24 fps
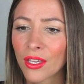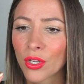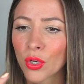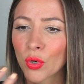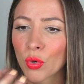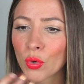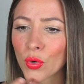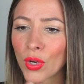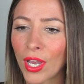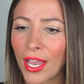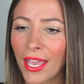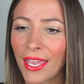
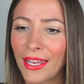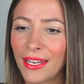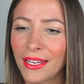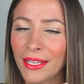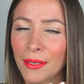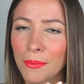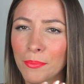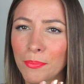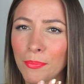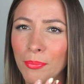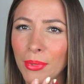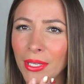
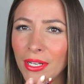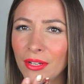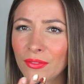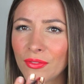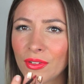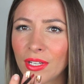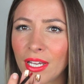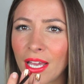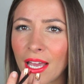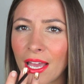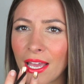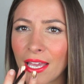creating a bit of
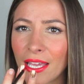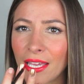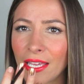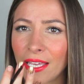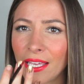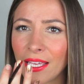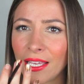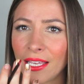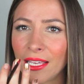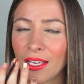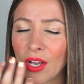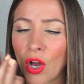
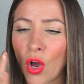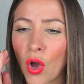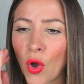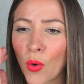a